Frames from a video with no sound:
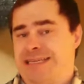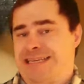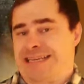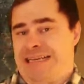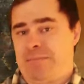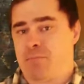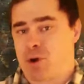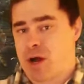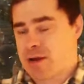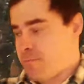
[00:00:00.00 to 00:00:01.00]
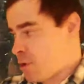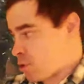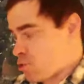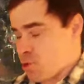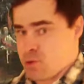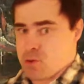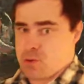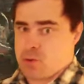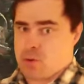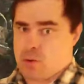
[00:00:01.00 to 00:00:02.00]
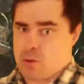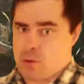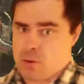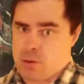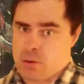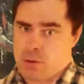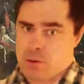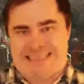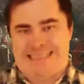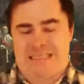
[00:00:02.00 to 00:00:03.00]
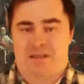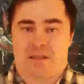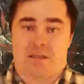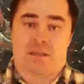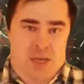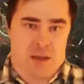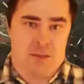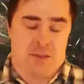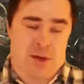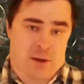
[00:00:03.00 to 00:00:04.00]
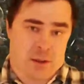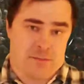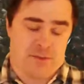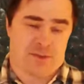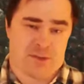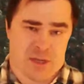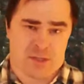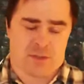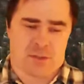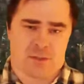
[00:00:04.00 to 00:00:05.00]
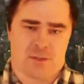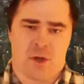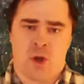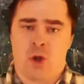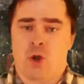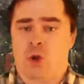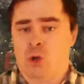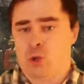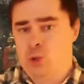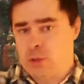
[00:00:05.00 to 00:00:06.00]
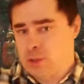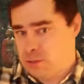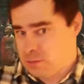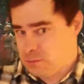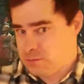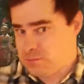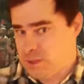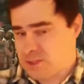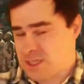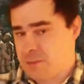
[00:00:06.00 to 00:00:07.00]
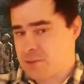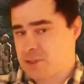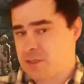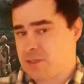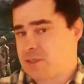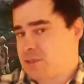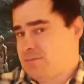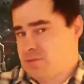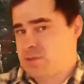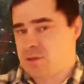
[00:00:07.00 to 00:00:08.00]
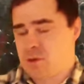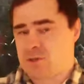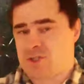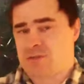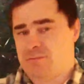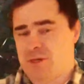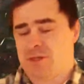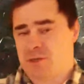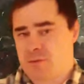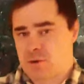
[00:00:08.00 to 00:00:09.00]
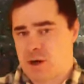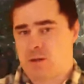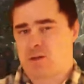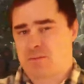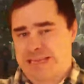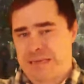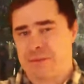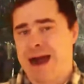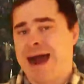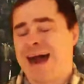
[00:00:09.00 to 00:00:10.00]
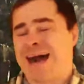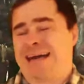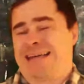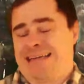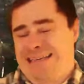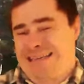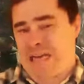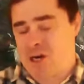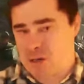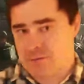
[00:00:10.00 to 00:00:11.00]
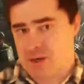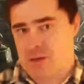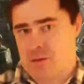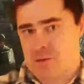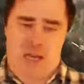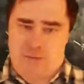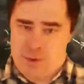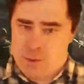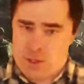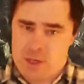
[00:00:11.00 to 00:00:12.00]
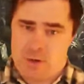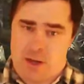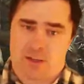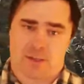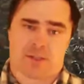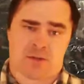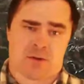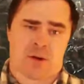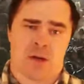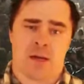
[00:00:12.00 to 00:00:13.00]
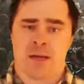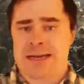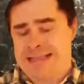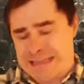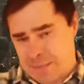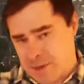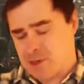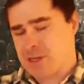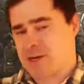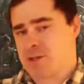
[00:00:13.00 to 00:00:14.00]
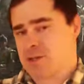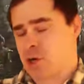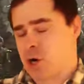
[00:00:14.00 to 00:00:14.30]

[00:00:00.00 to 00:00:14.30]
a king named Brian Boru, a king in the 10th and 11th centuries who established a pretty large dominion over Ireland and became High King of Ireland. And if you want to know that story, let me know down in the